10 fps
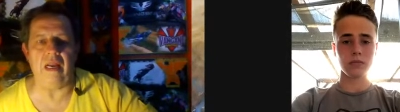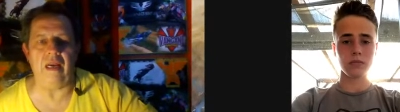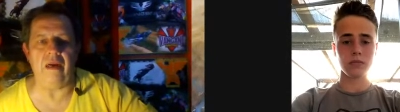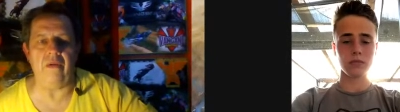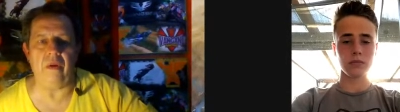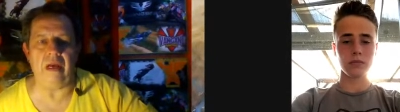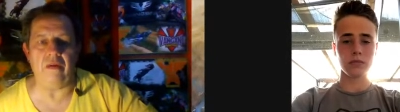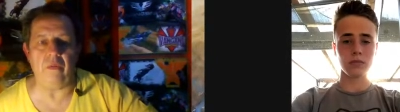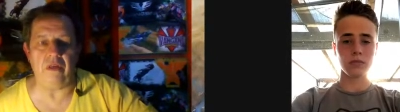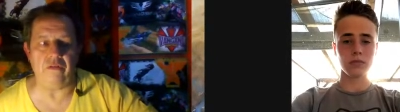Speaker 1: uh,
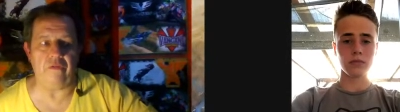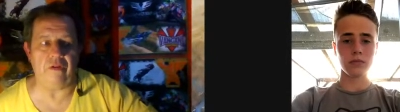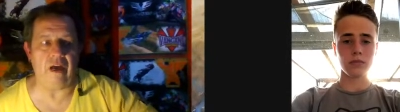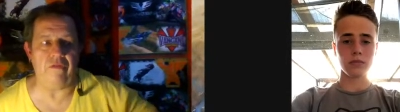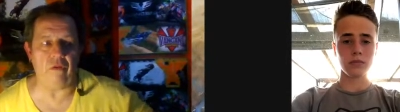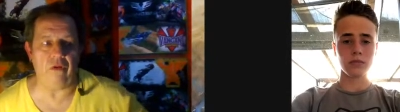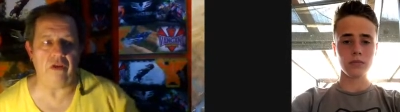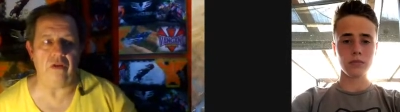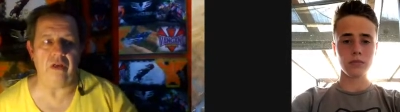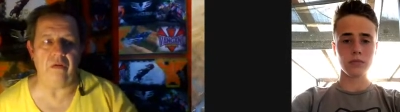ride one to five, or
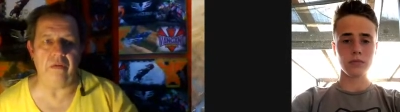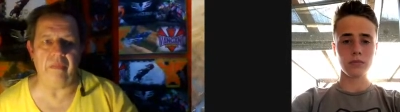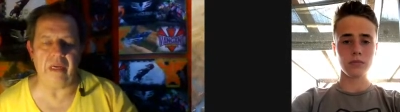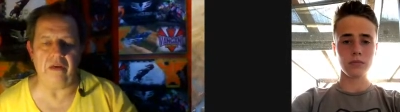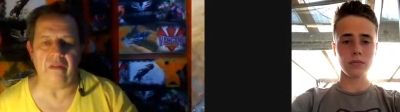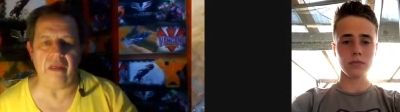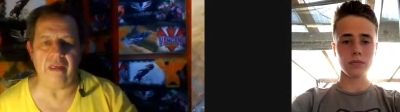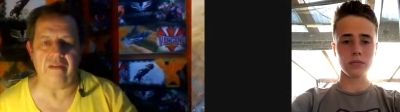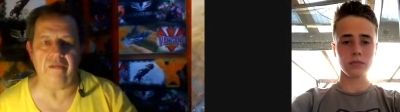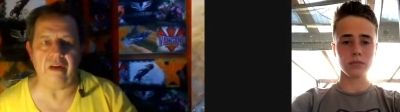are you going to remain on
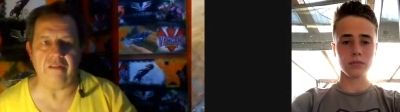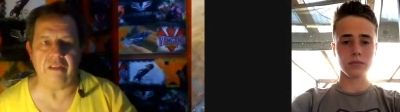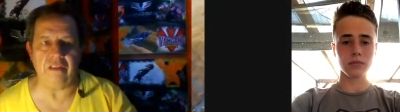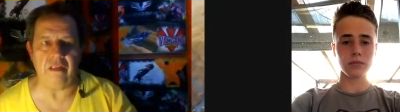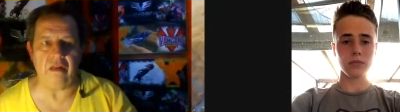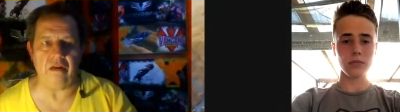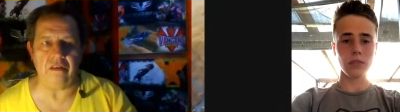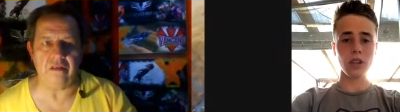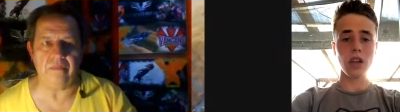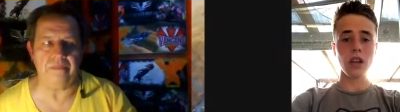the eighty-five c c
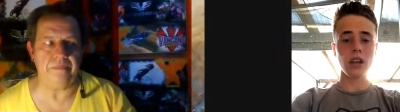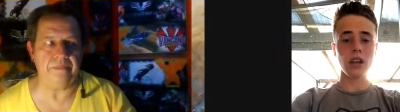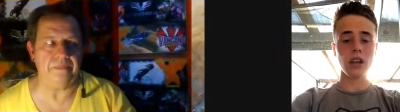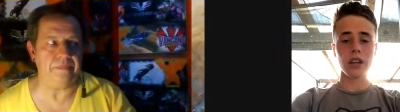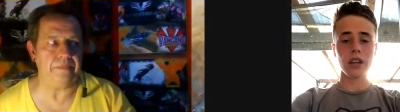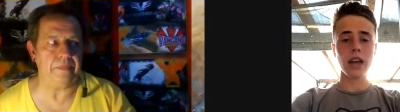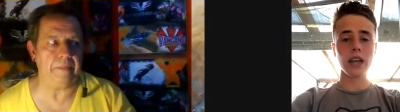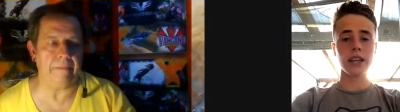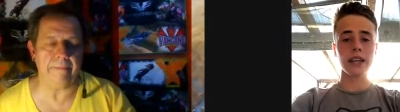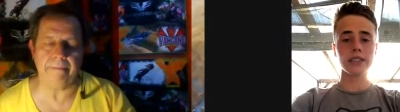class?
Speaker 2: Yeah,
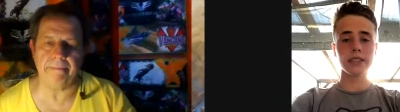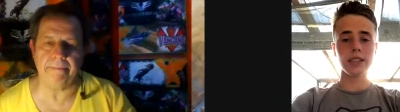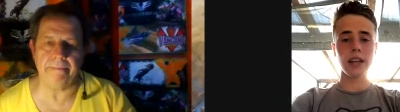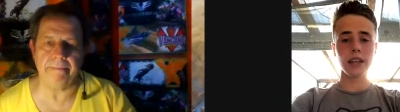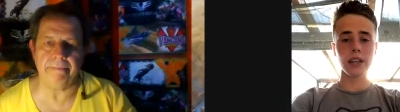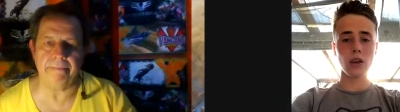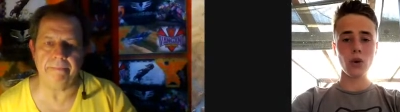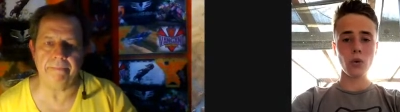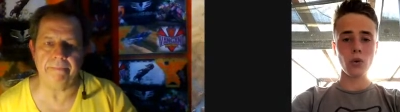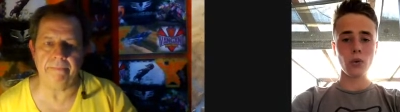next year I
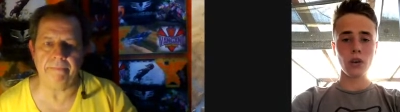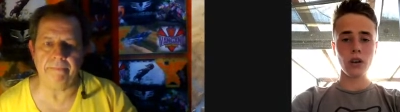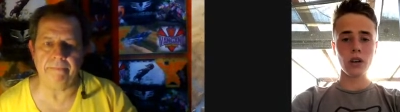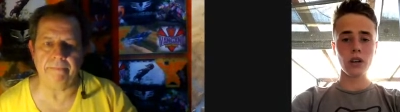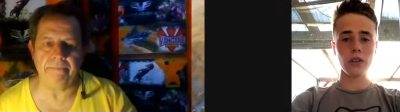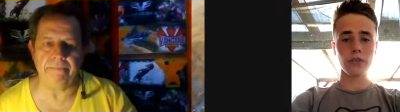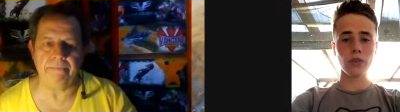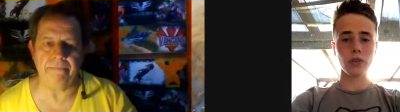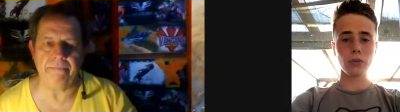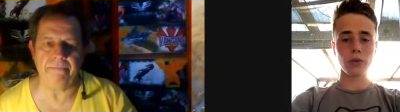go uh,
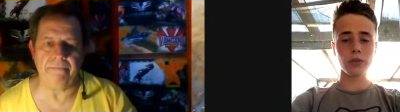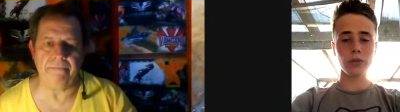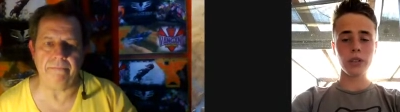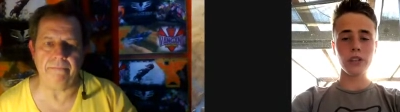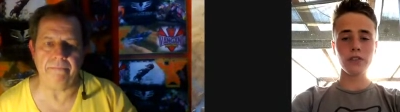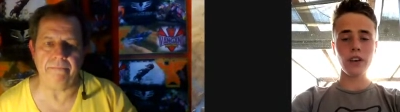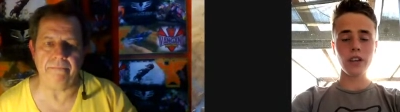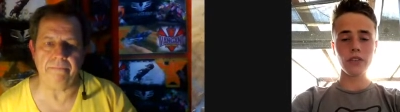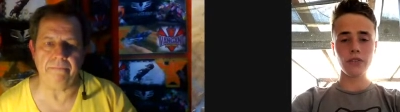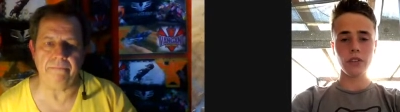for the one
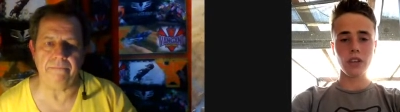twenty-five.